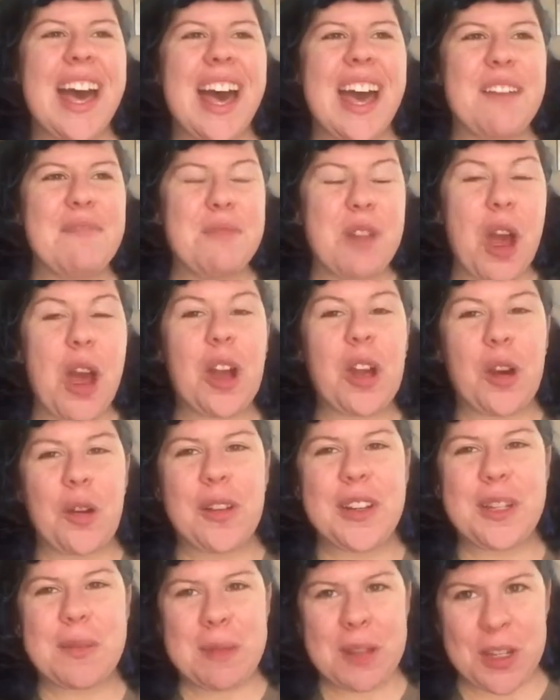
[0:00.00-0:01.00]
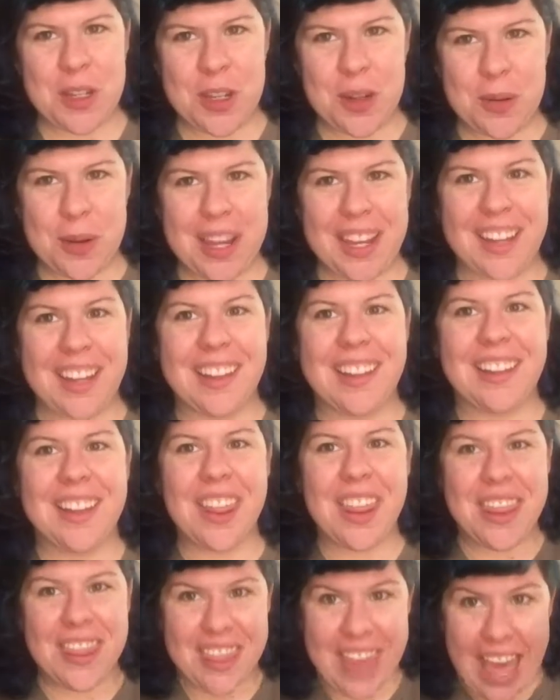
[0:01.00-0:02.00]
I'm not going to be doing
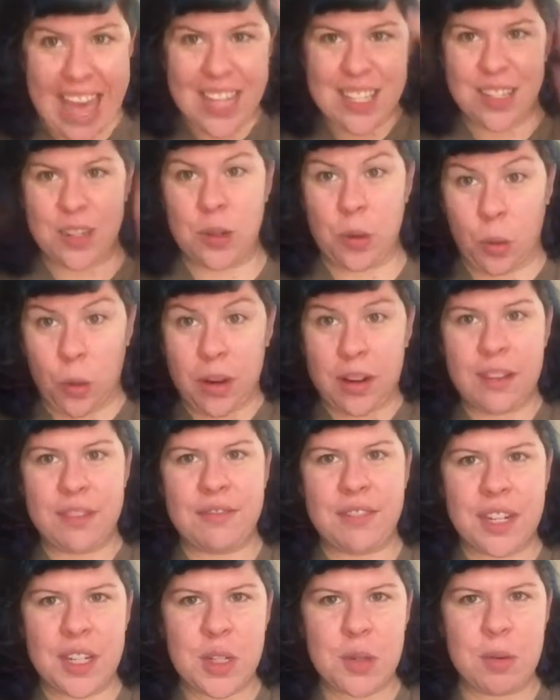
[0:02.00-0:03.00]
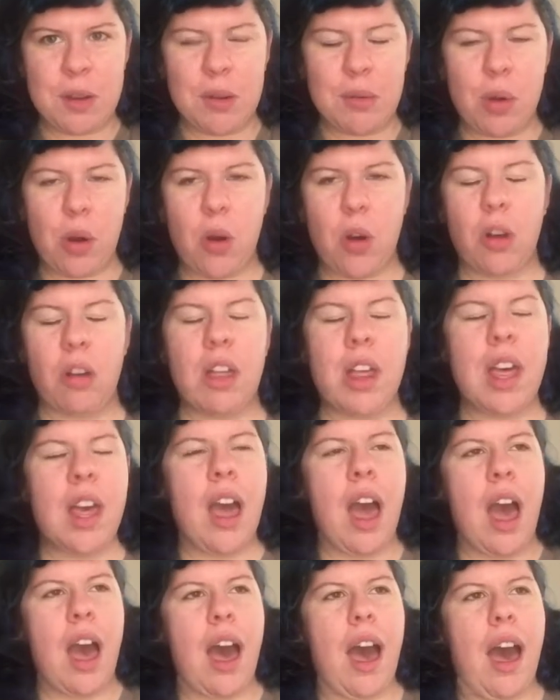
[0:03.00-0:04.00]
that sort of victory roll.
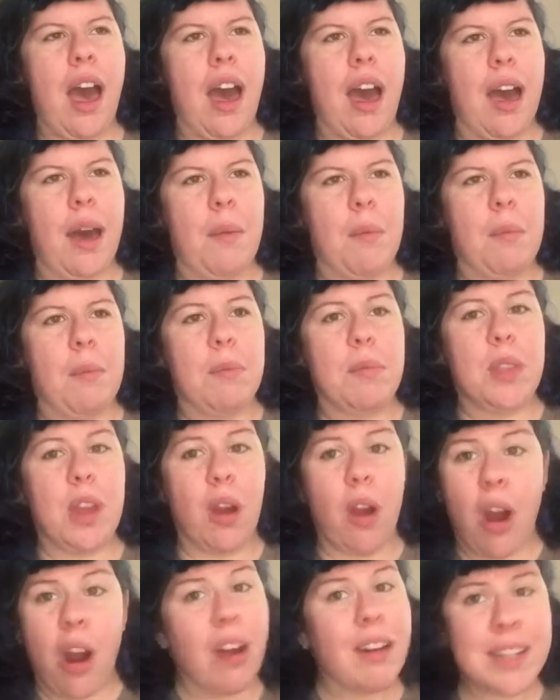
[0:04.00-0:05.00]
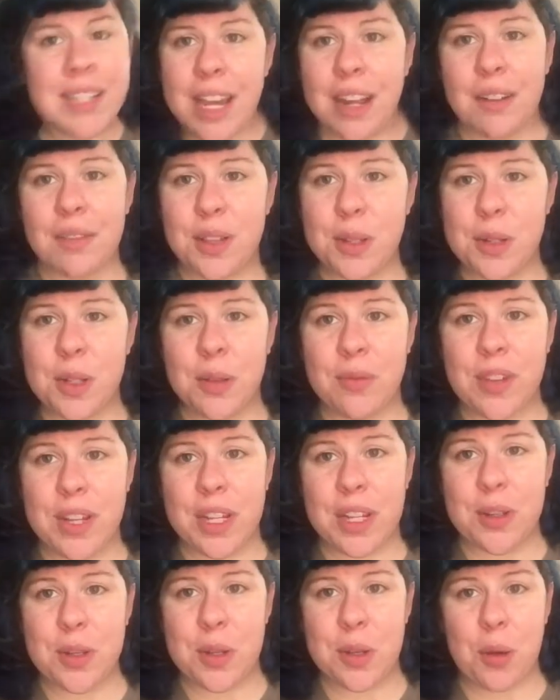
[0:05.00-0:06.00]
There are a ton of YouTube
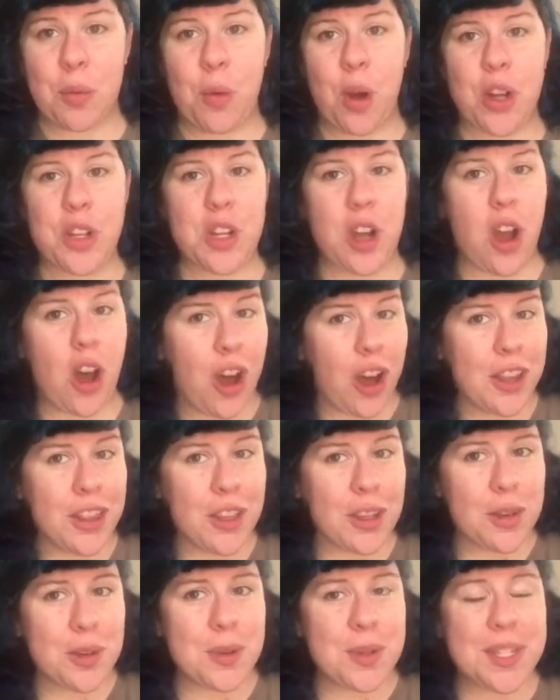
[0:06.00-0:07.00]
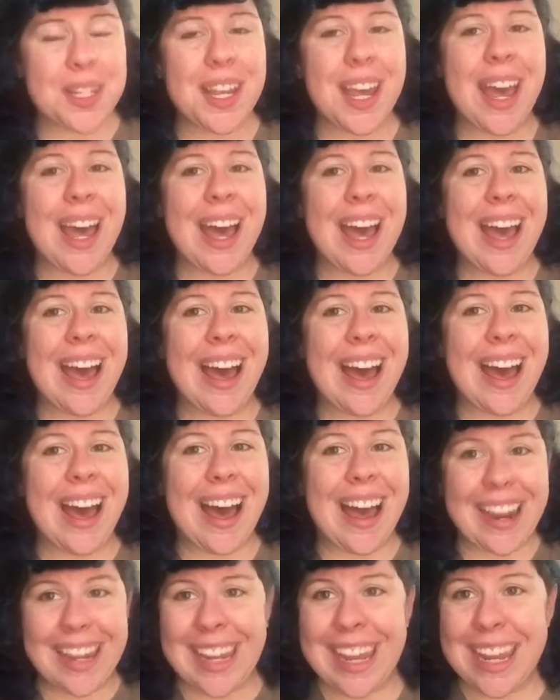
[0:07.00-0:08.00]
videos you can watch on those.
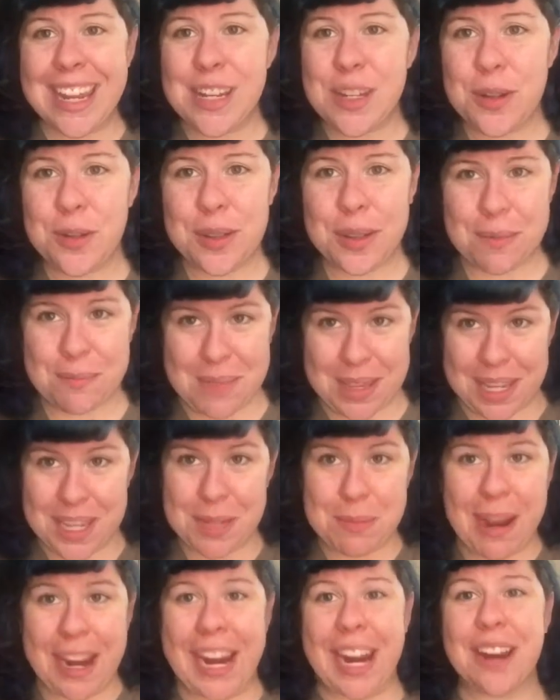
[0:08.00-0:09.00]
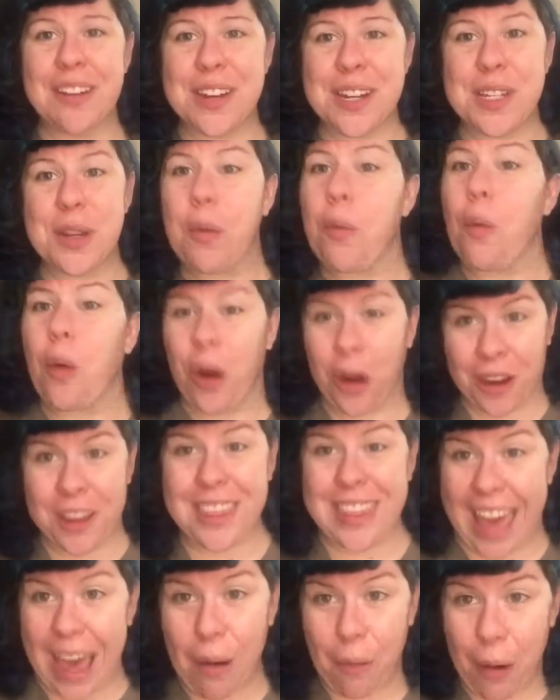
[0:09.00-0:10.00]
I can't do them because my hair doesn't work
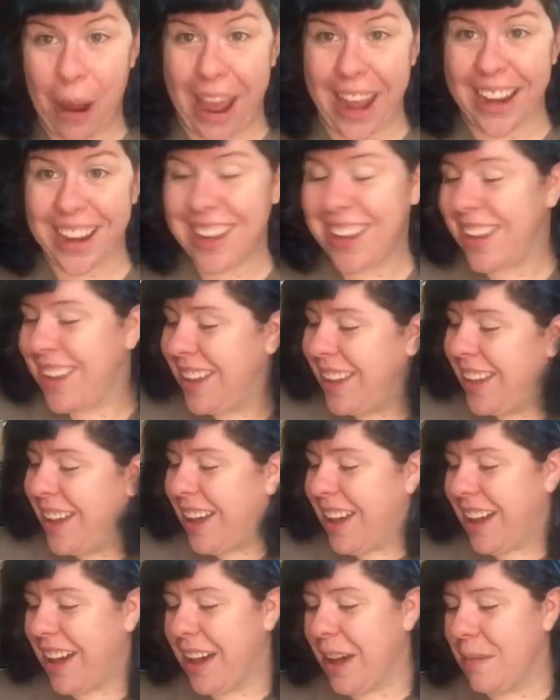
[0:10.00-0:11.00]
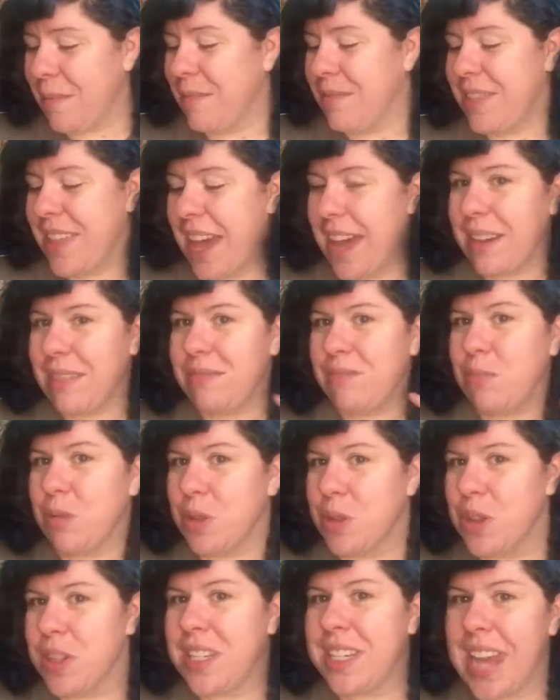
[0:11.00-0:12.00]
that way. That will
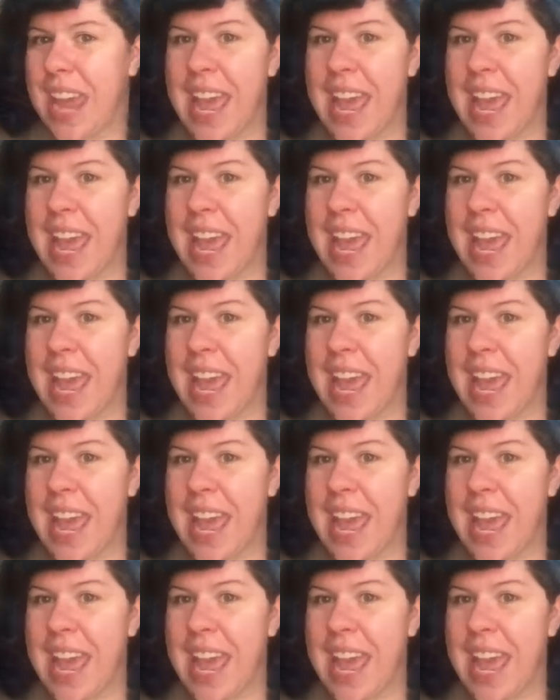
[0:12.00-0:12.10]
just